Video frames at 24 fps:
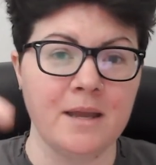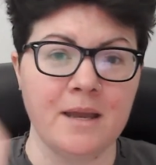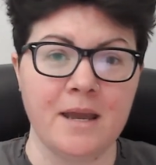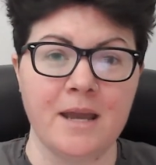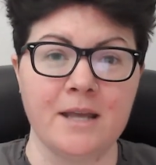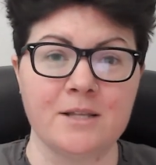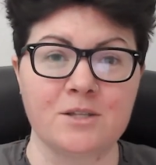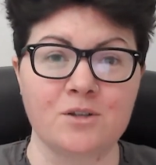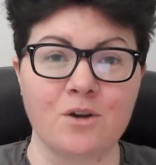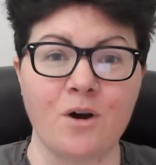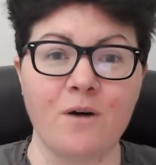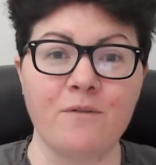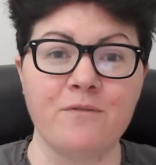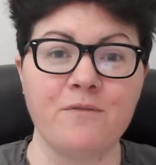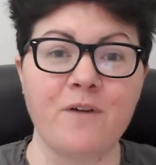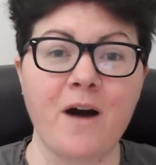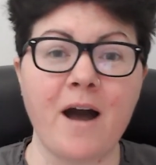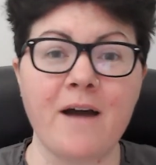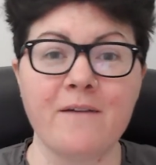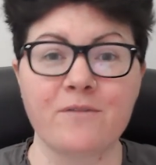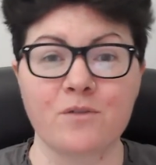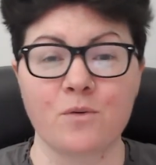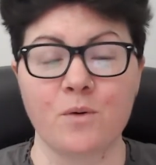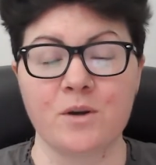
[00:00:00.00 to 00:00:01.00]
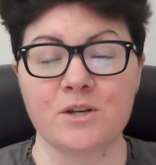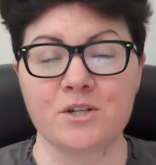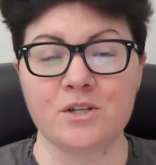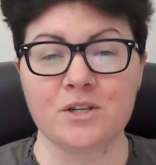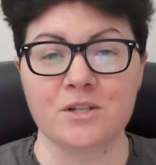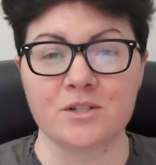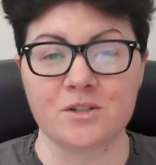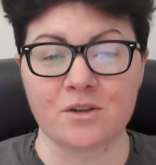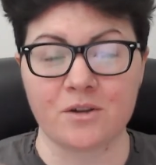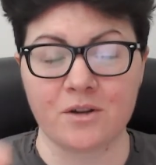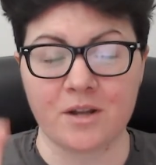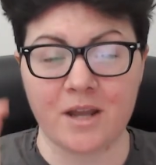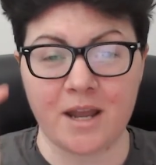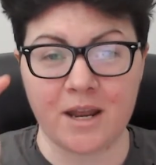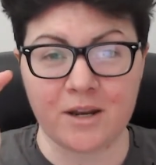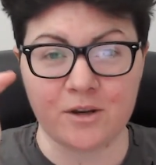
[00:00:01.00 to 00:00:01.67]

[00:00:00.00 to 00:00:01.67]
It's got 5 questions on it, and you